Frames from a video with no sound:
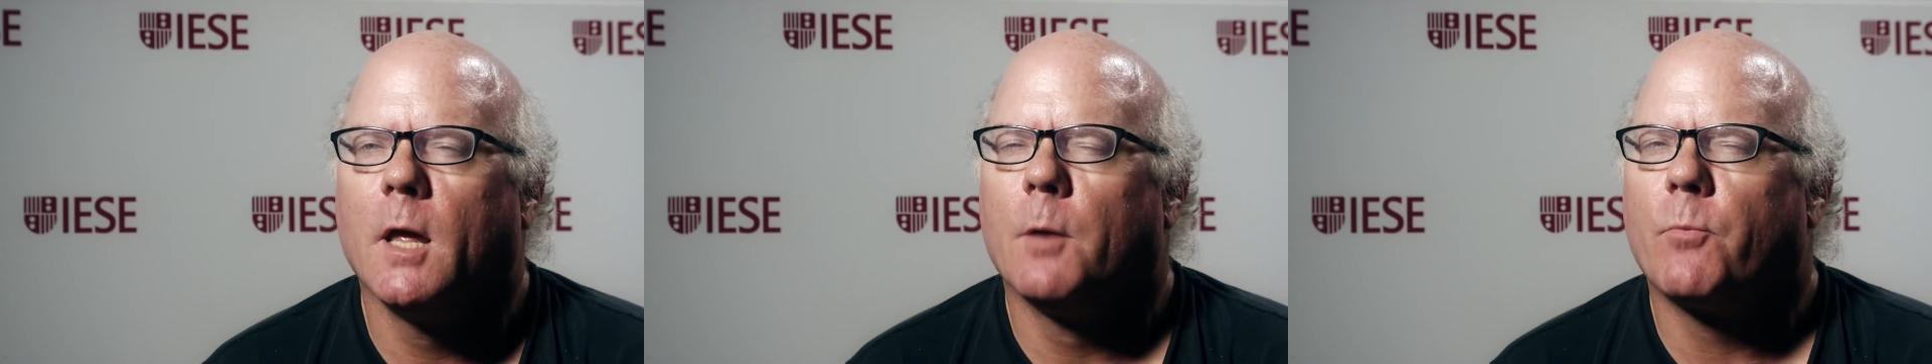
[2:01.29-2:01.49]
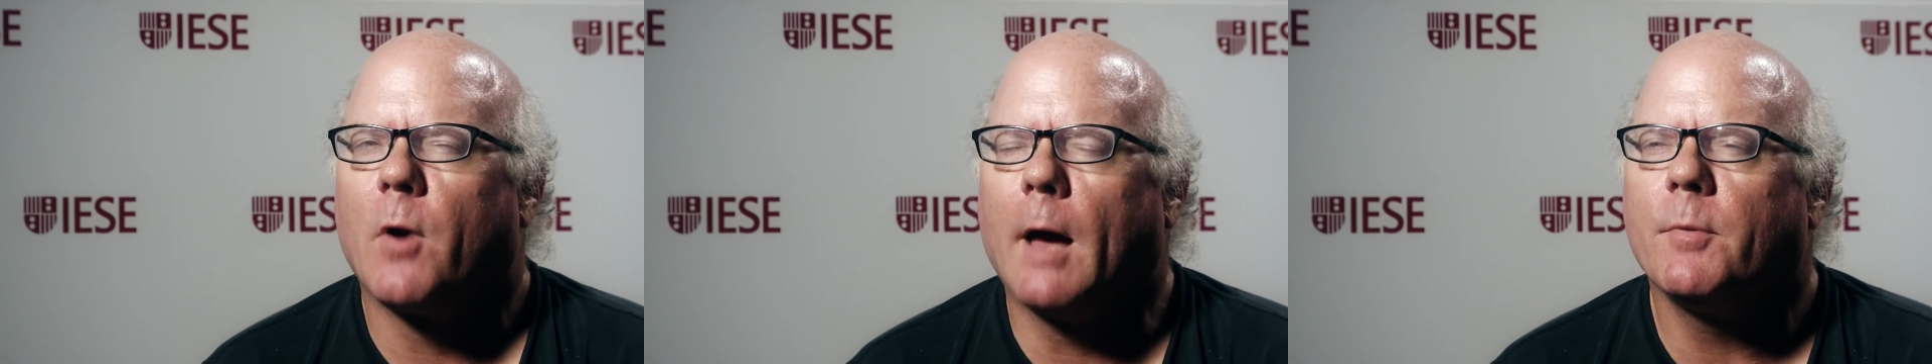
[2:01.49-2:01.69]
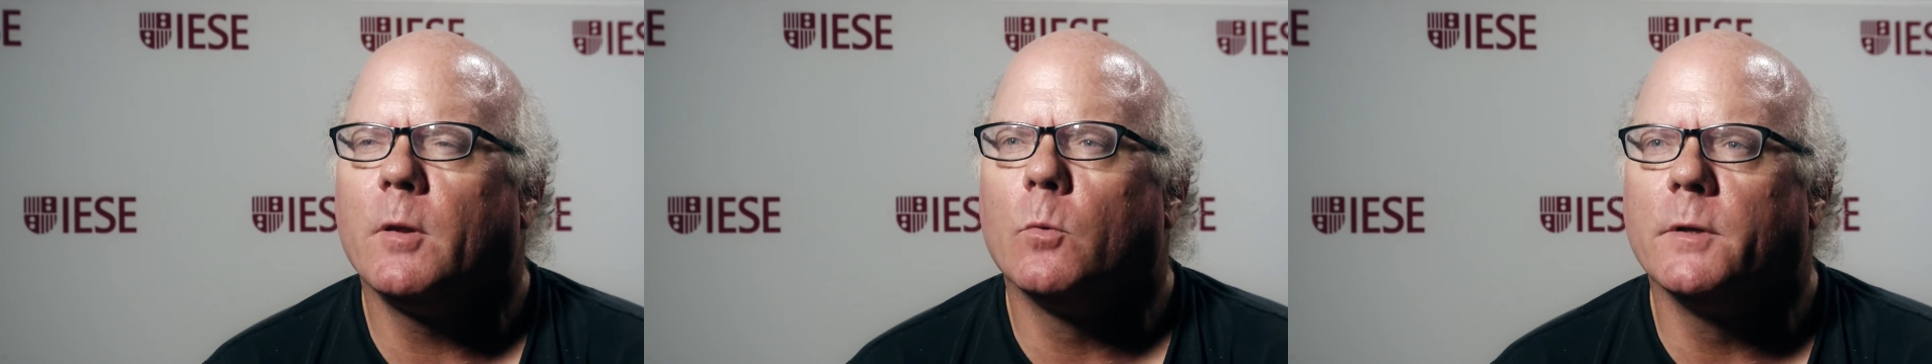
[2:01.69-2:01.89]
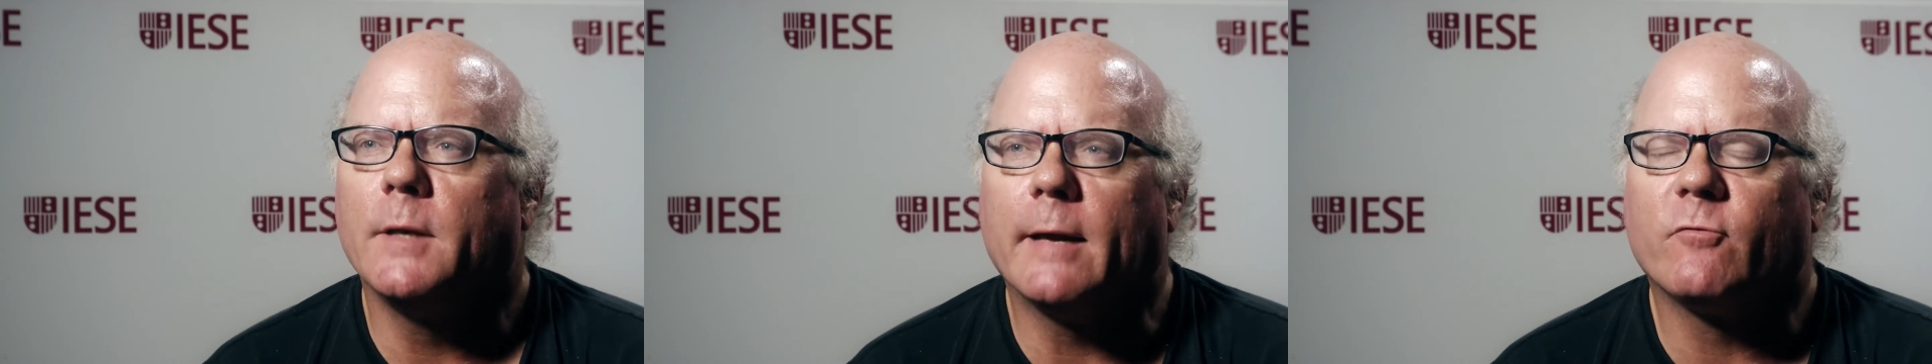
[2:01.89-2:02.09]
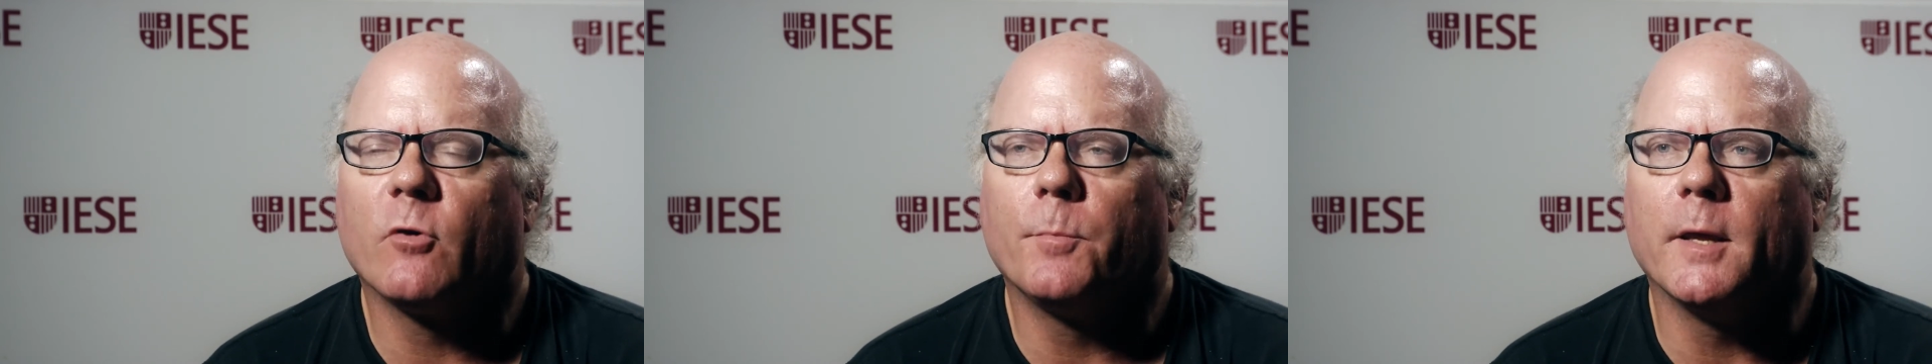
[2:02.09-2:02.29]
Probably will
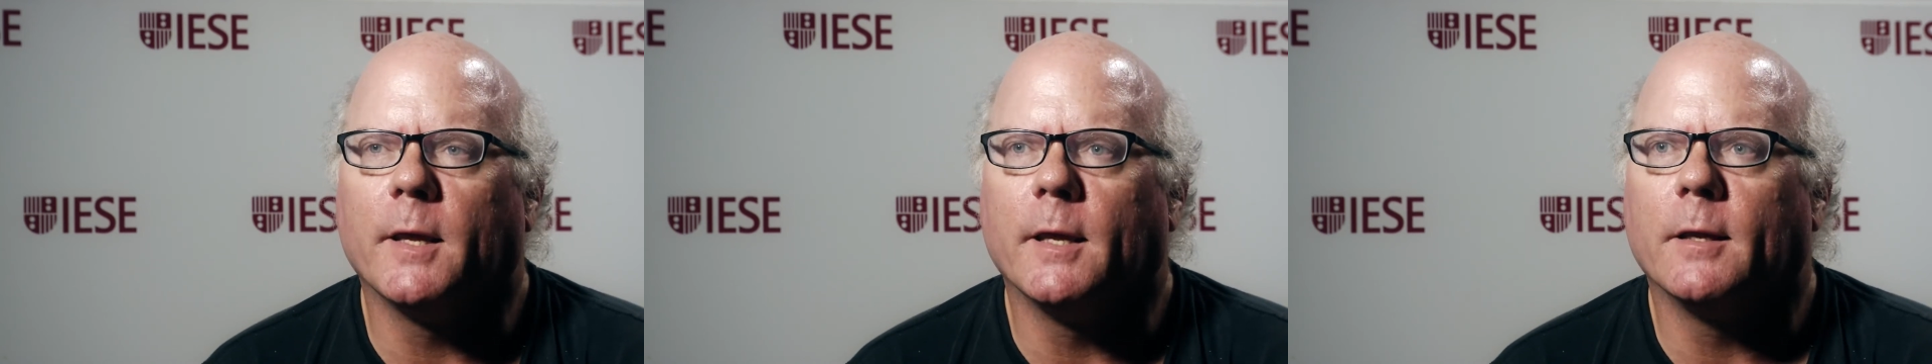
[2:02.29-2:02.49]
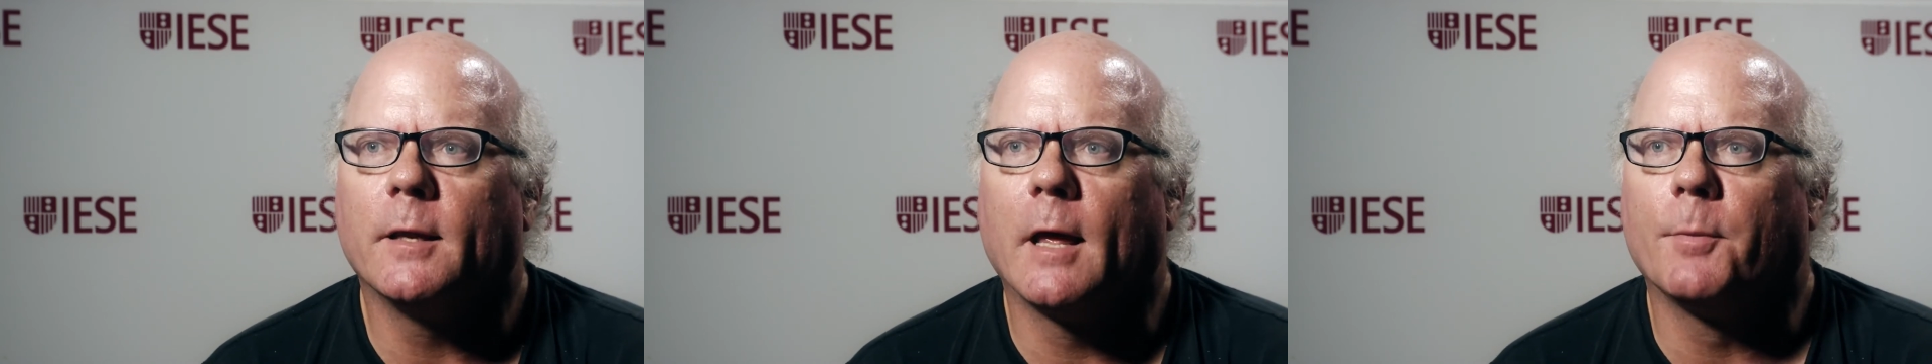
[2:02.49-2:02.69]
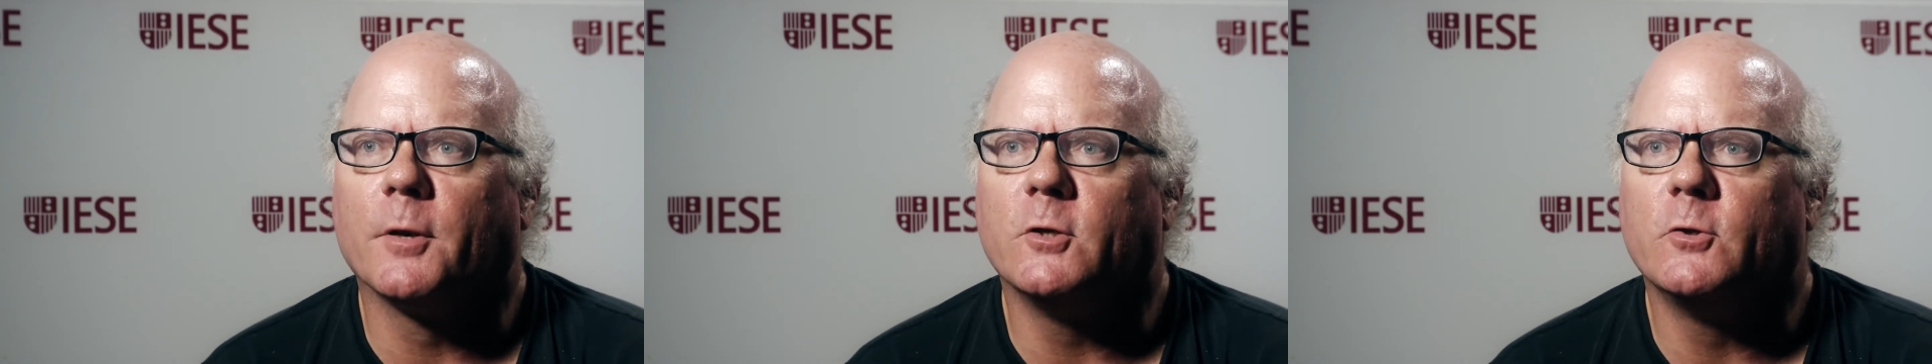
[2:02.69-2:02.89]
never be able